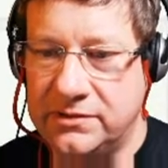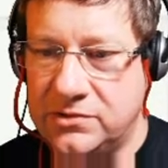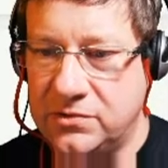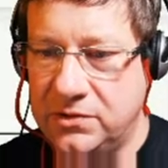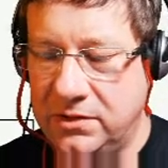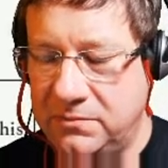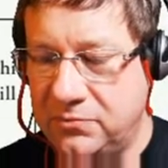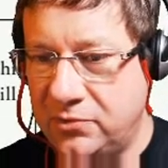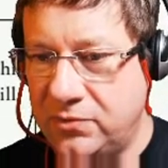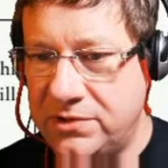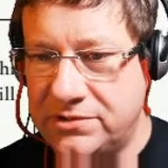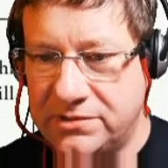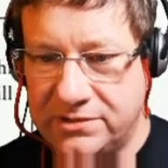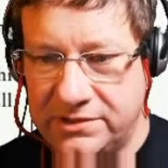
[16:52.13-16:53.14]

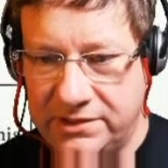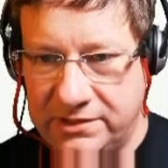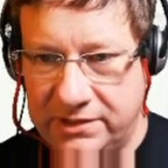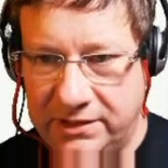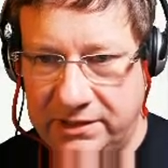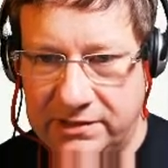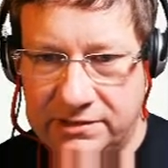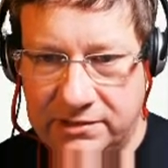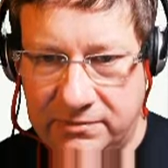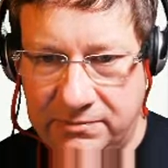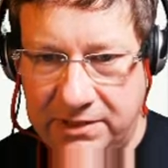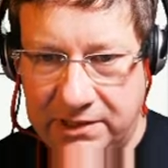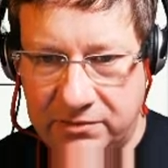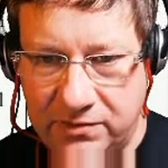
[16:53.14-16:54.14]
imprisoned in here. So the
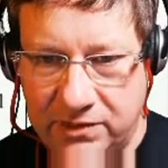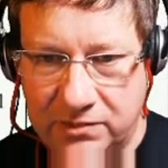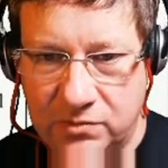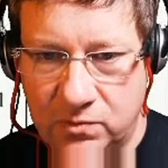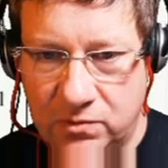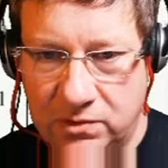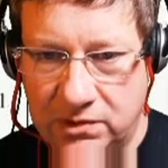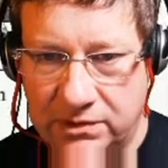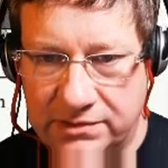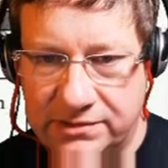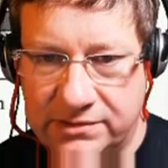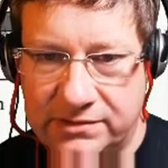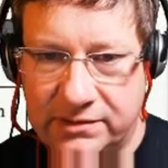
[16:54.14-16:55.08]
background was,